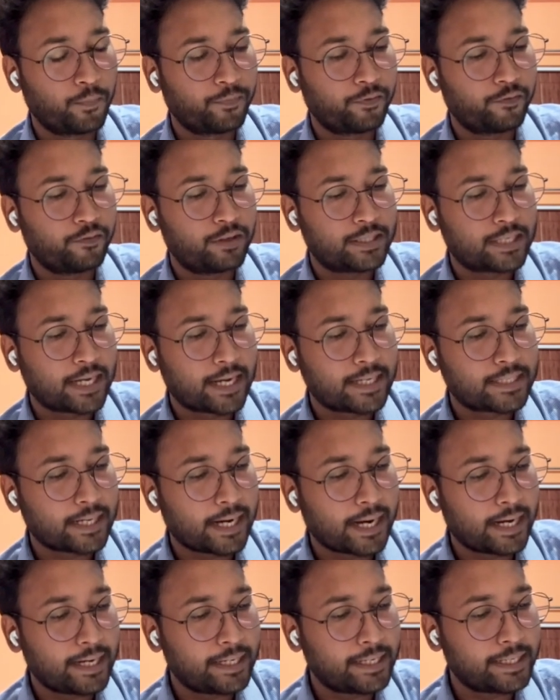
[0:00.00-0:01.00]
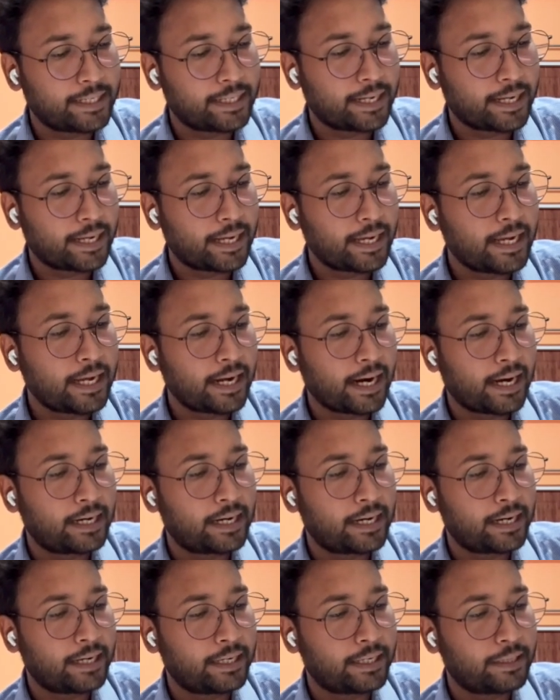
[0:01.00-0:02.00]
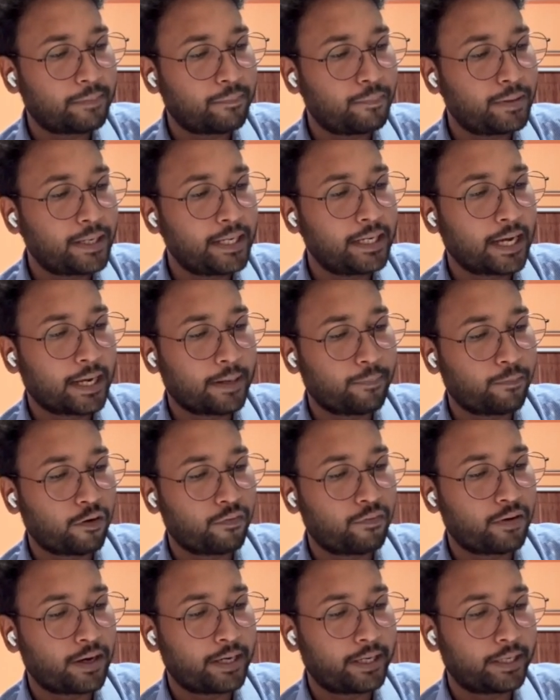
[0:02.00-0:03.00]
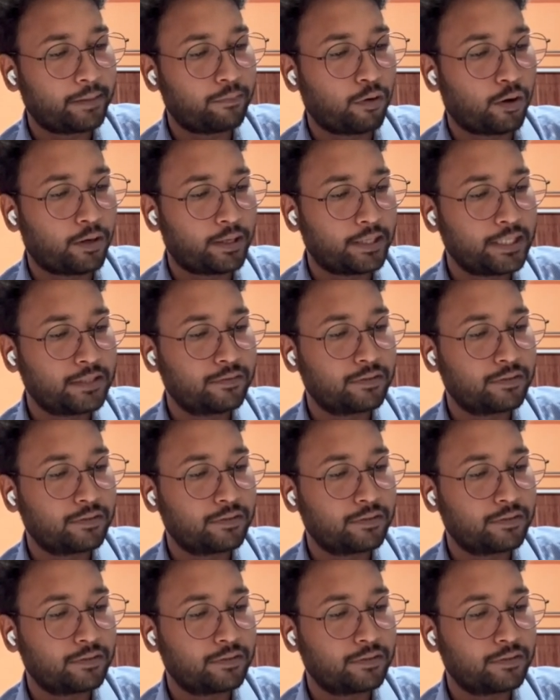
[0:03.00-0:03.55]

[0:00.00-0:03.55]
which has anti-A and anti-B type of antibodies,